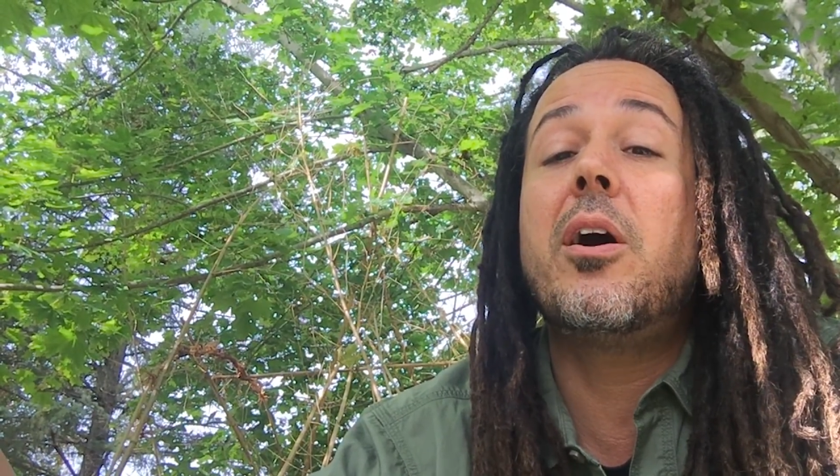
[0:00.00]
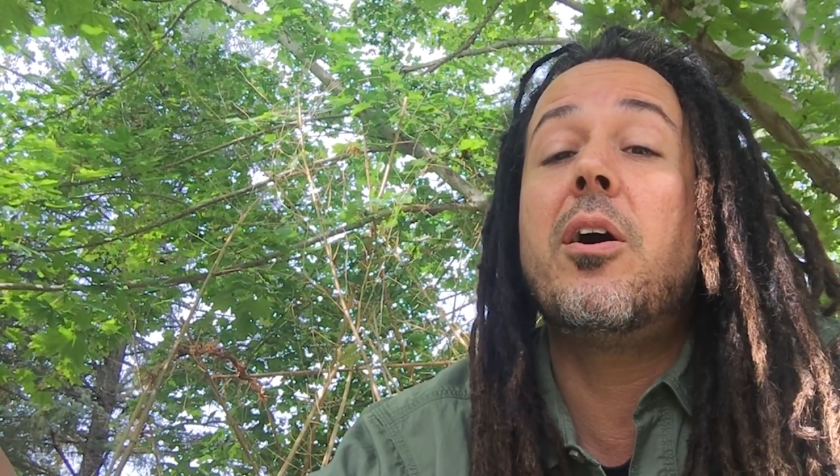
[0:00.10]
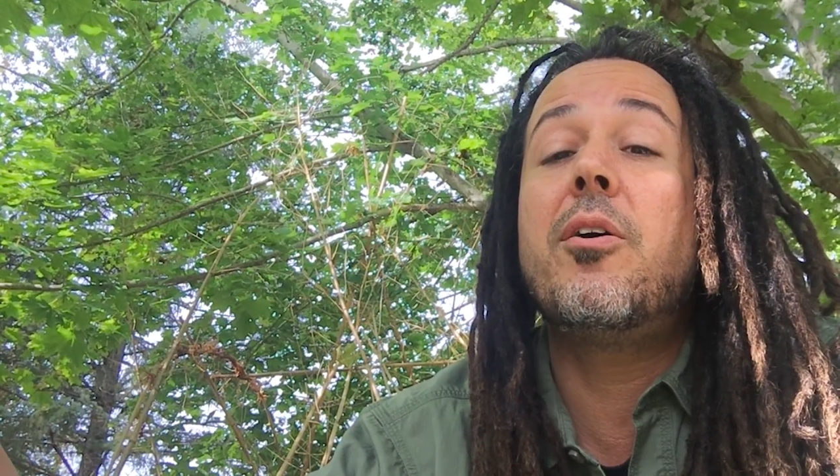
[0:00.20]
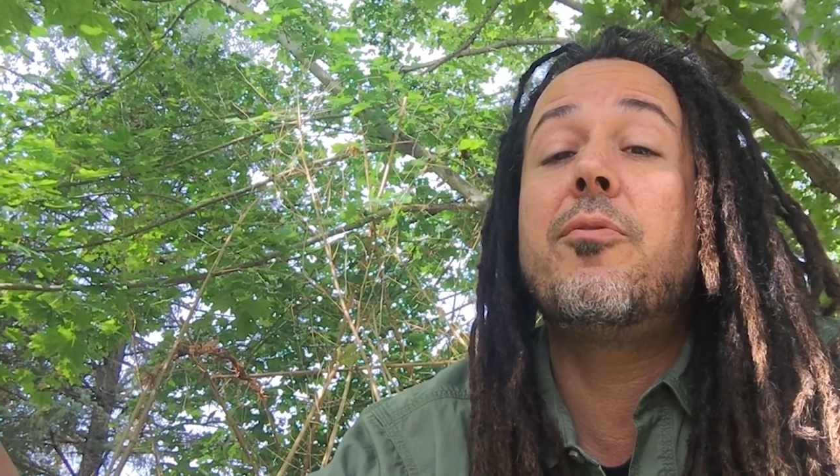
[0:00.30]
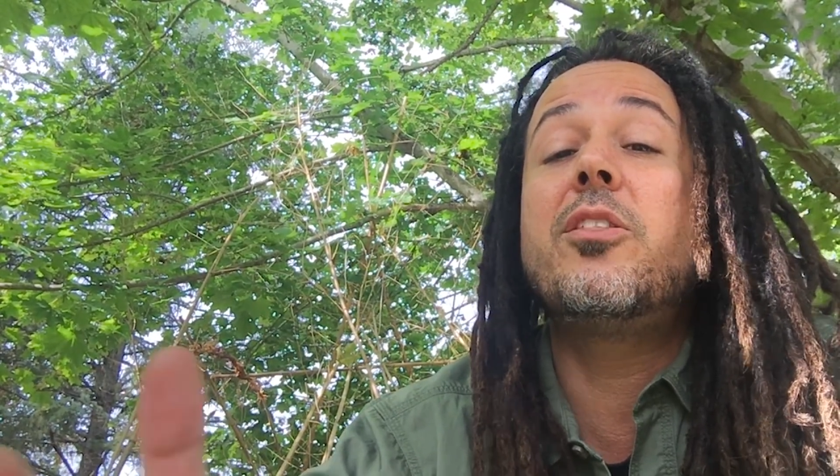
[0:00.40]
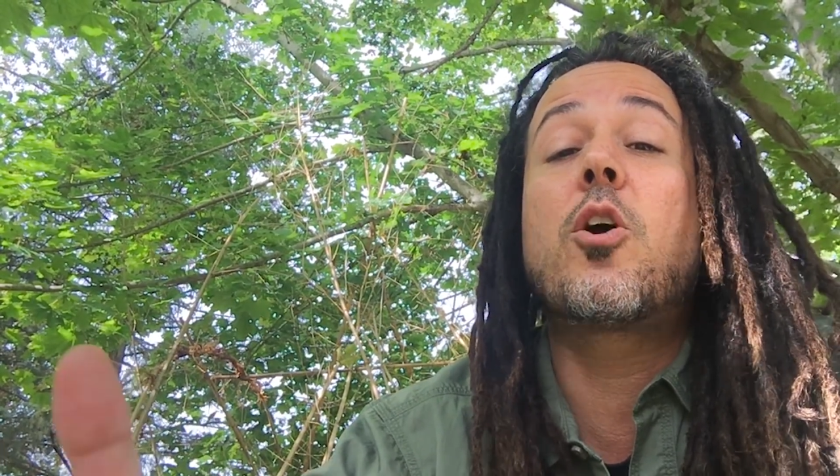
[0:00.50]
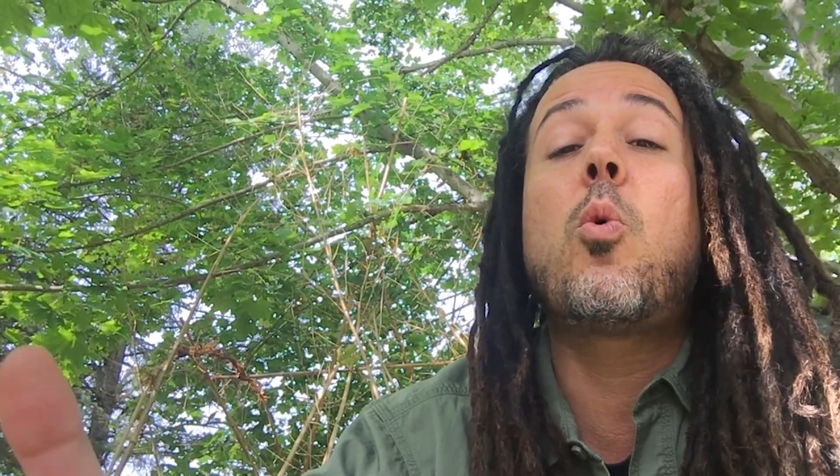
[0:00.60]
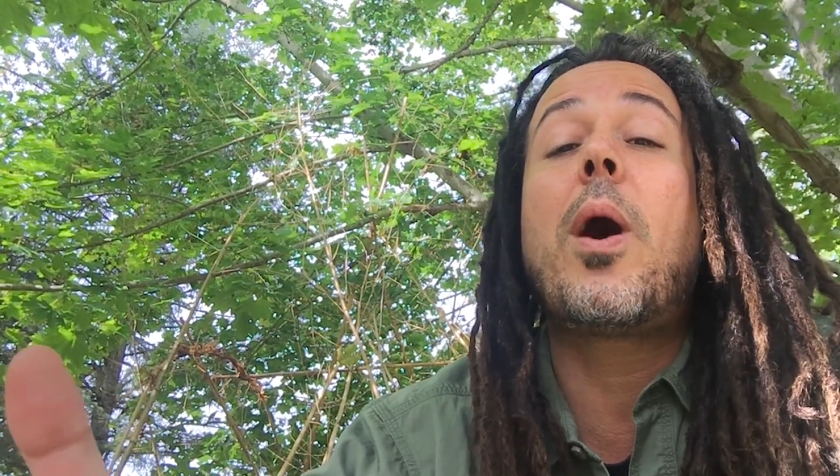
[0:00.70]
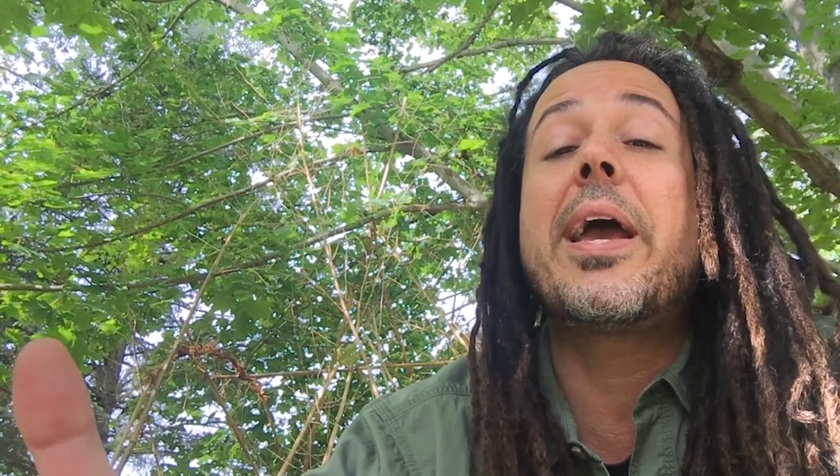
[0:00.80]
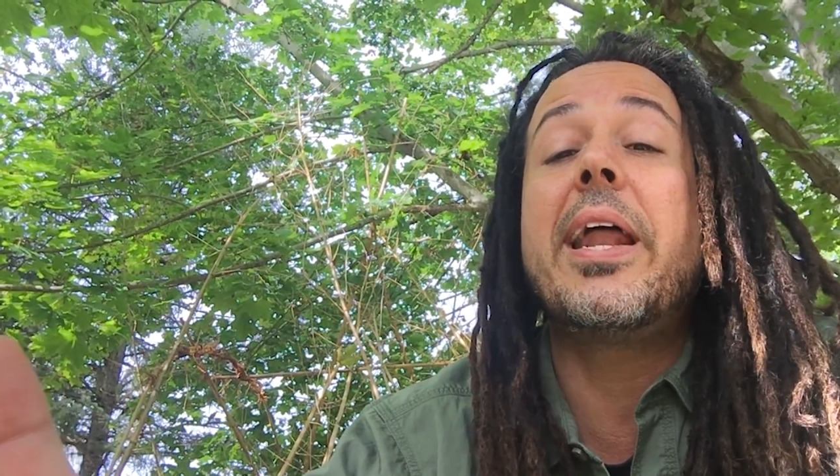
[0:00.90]
of the
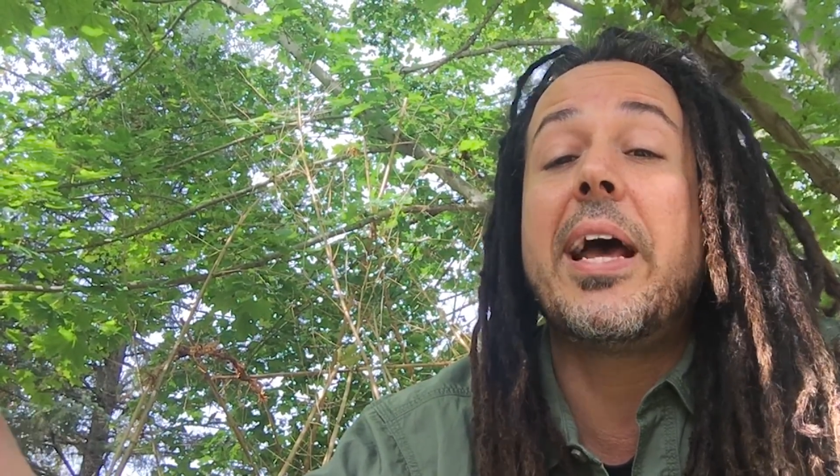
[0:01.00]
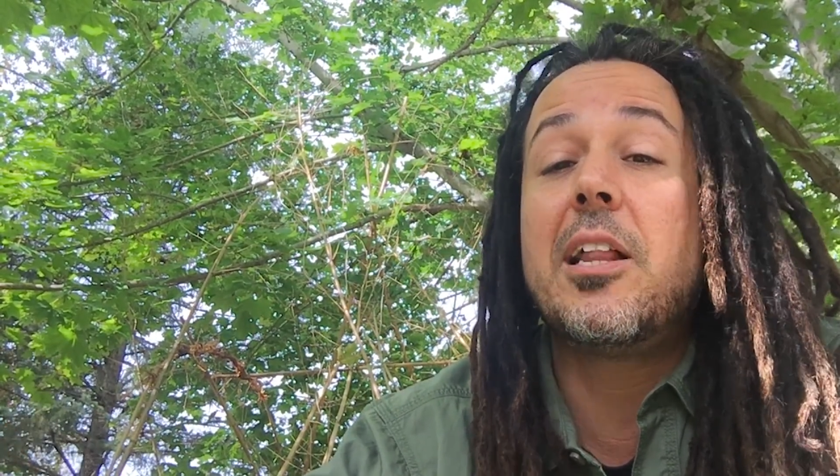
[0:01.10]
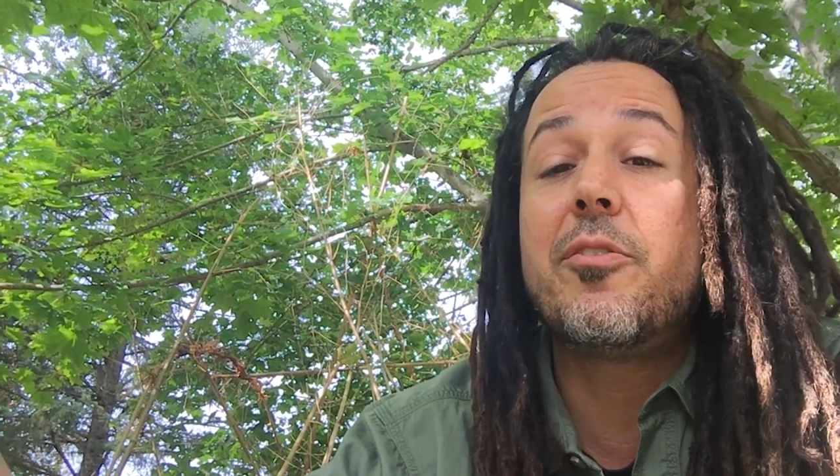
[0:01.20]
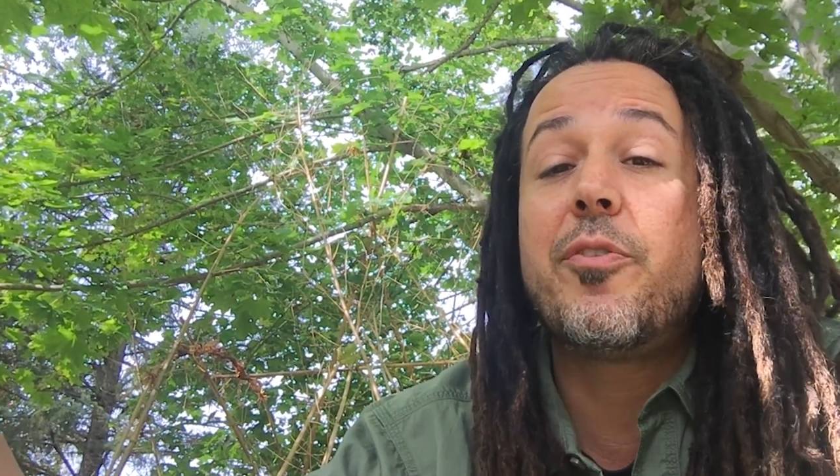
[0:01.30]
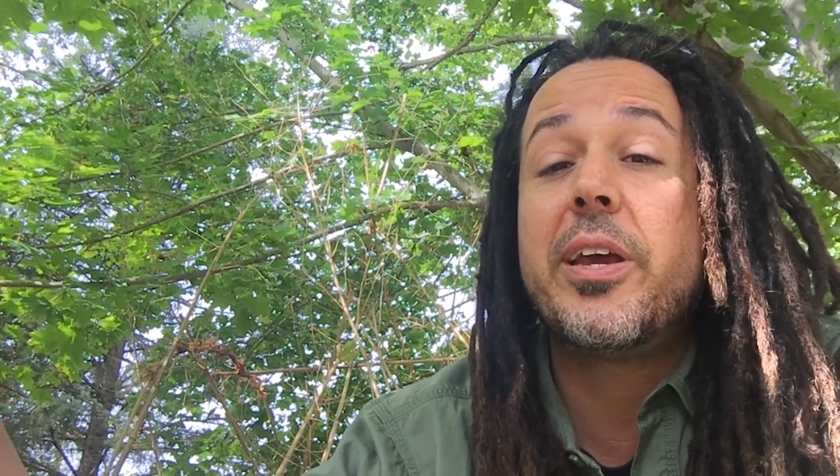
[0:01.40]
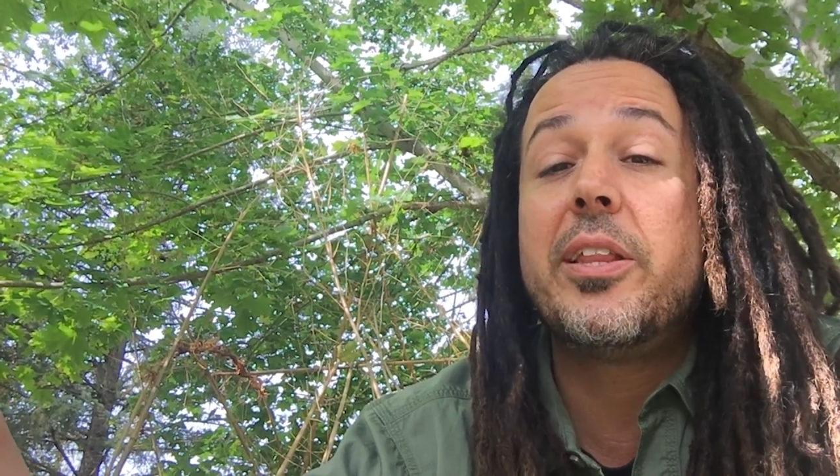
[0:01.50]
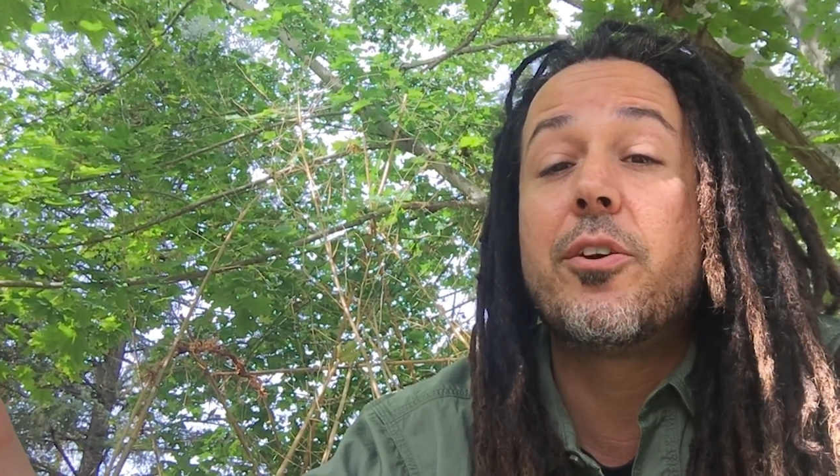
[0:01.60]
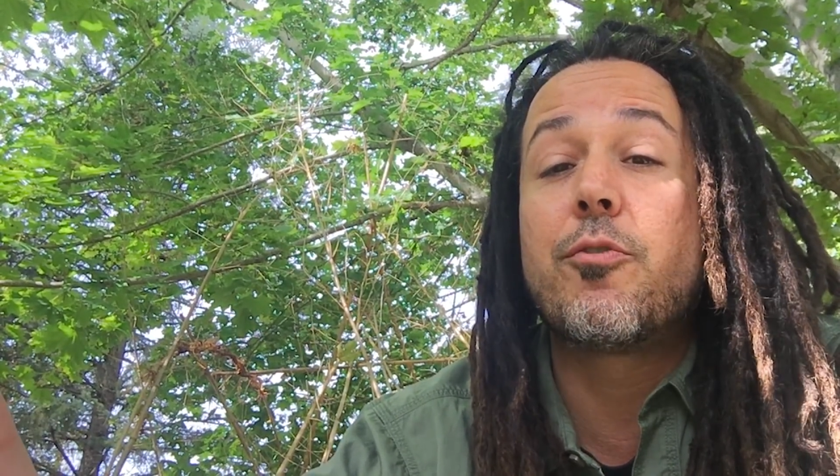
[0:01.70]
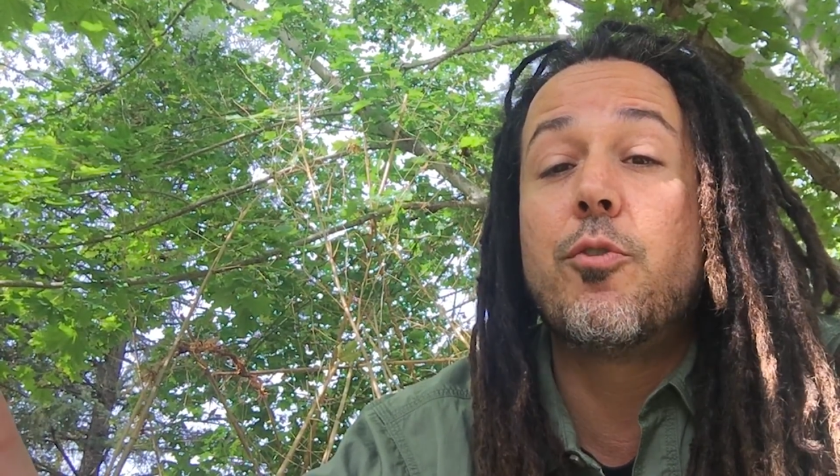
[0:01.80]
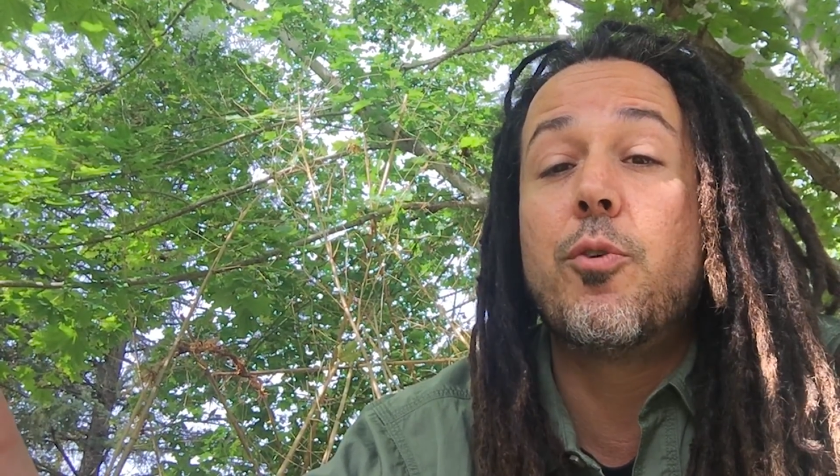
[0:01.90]
quiet elephant in
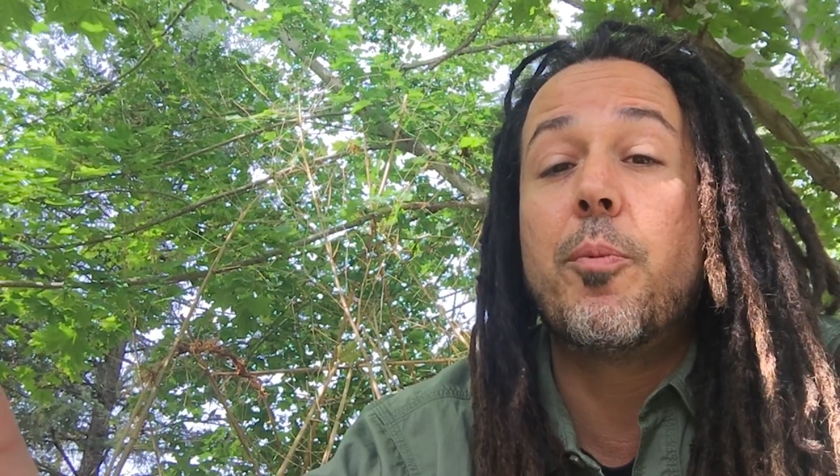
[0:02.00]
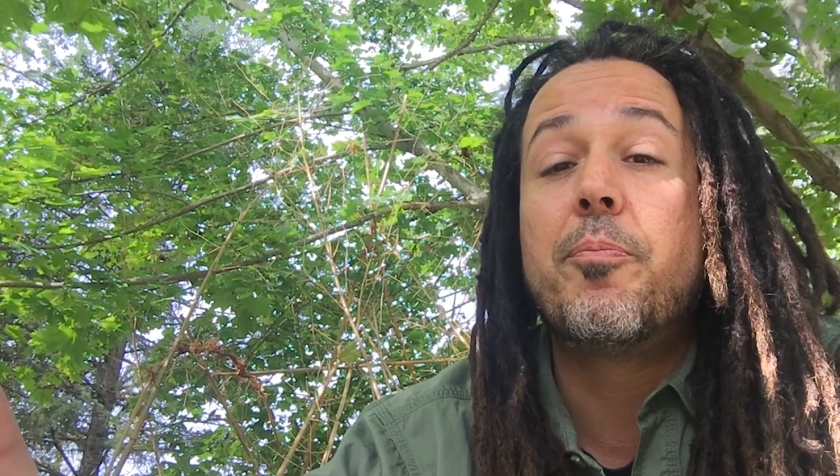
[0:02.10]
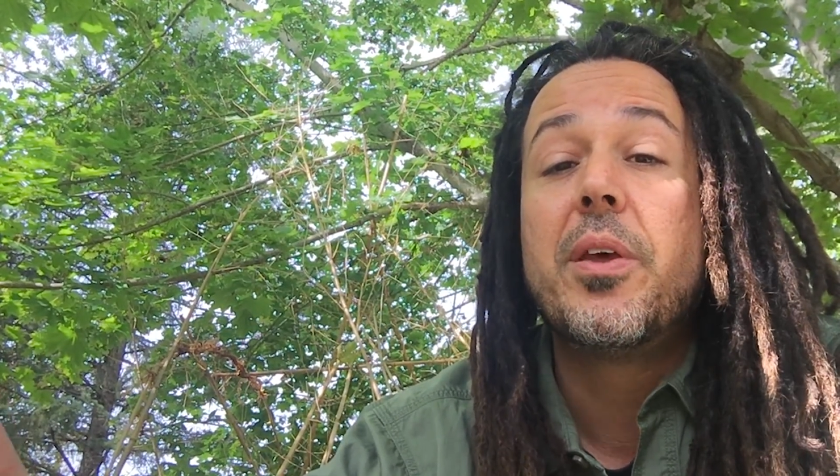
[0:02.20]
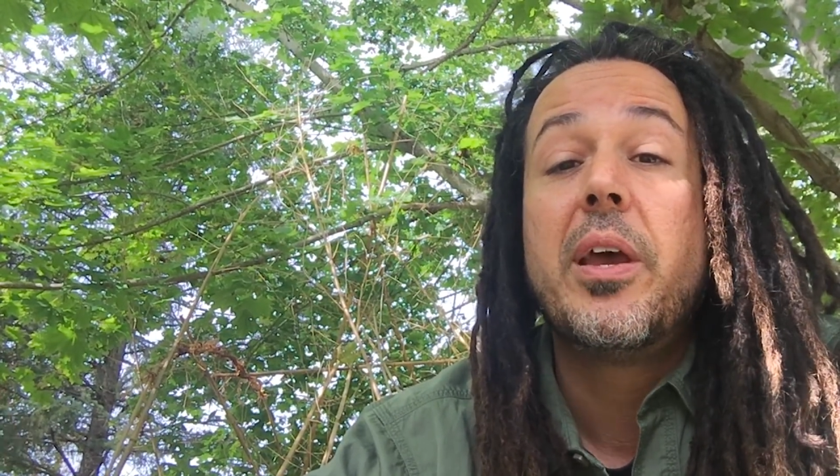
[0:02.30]
the room,